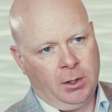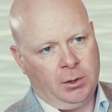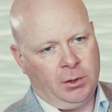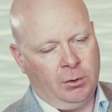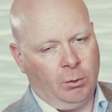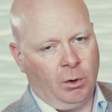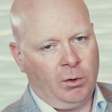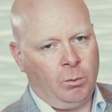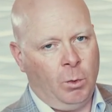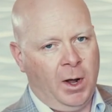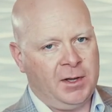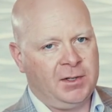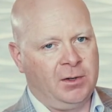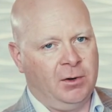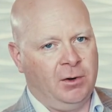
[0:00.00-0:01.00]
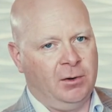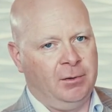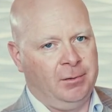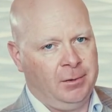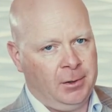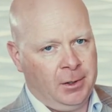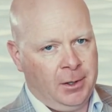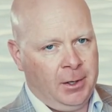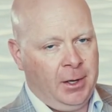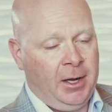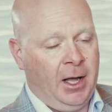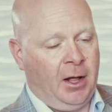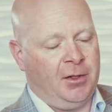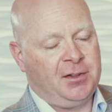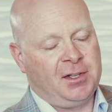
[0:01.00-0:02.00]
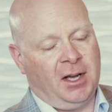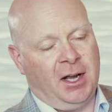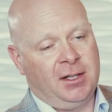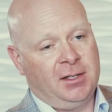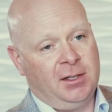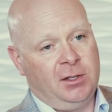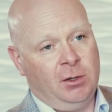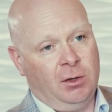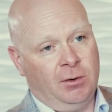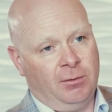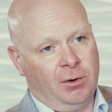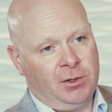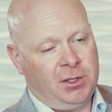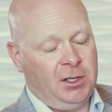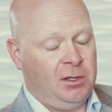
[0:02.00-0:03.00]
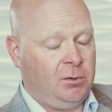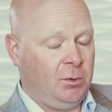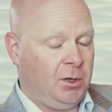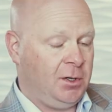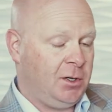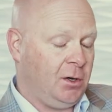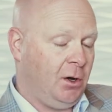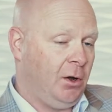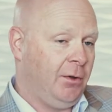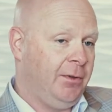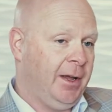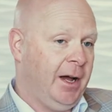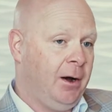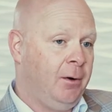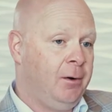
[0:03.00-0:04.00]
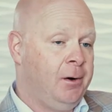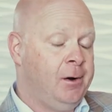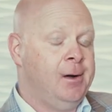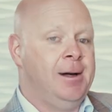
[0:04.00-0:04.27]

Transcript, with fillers: to Northwestern Health Sciences University is what it's called now.